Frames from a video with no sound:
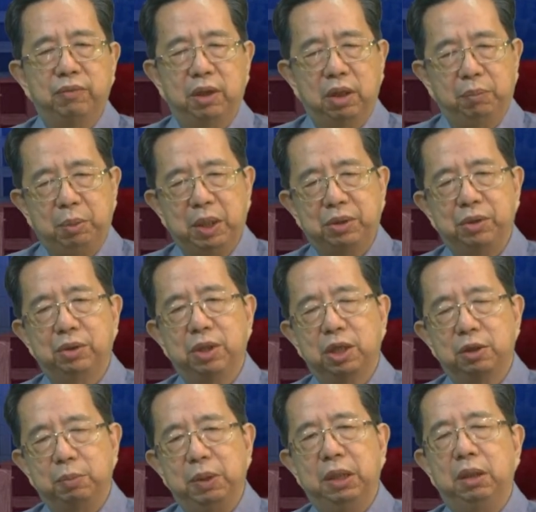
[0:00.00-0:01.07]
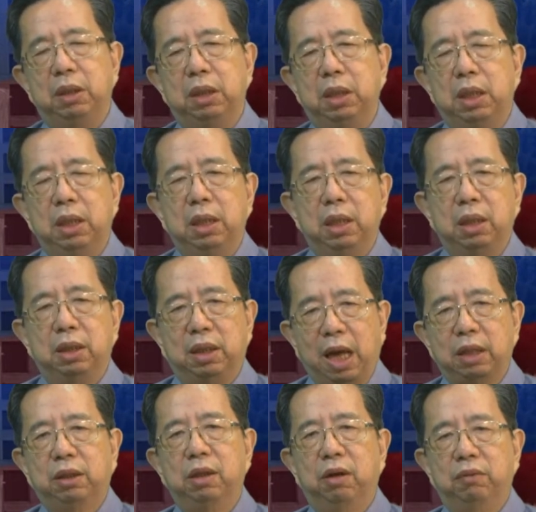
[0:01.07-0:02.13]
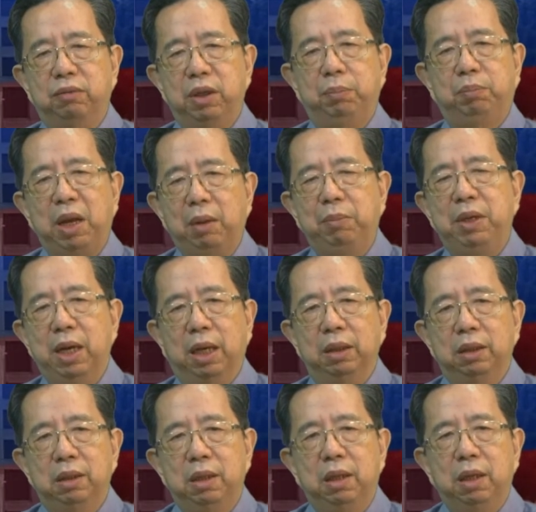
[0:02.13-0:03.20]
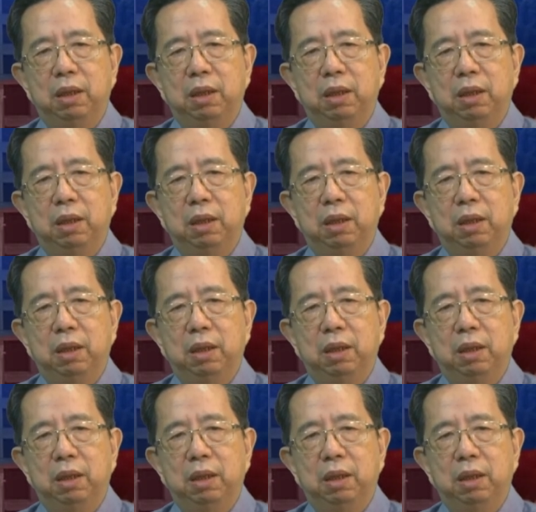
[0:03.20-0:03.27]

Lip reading: the depiction has been that of the plebeian,